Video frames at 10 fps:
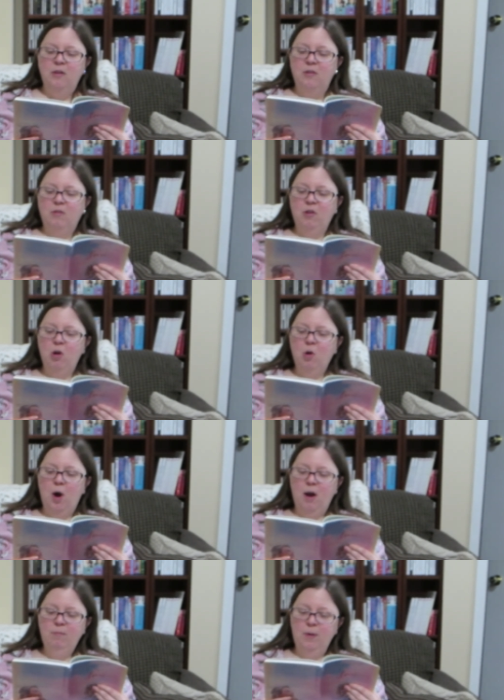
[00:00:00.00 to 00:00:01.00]
So
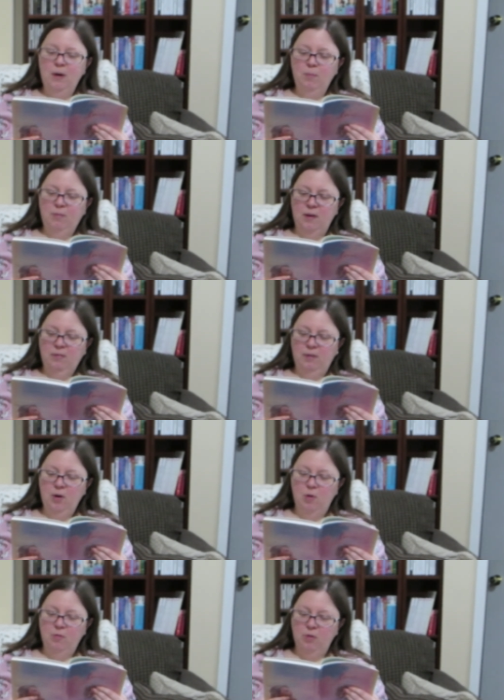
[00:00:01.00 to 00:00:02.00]
I've been obsessing
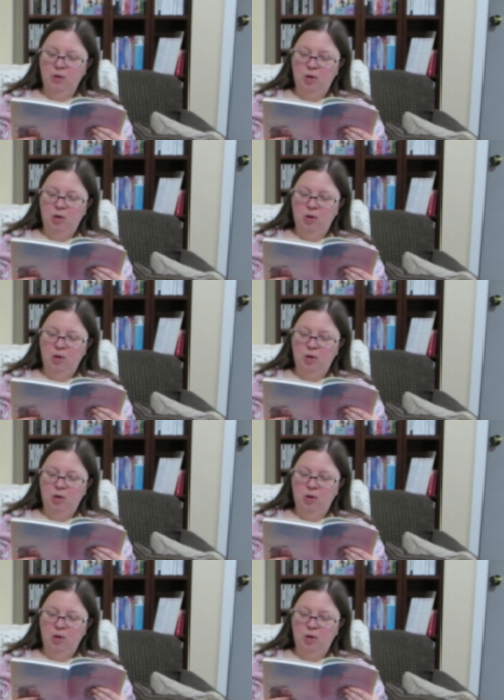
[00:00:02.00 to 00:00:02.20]
over the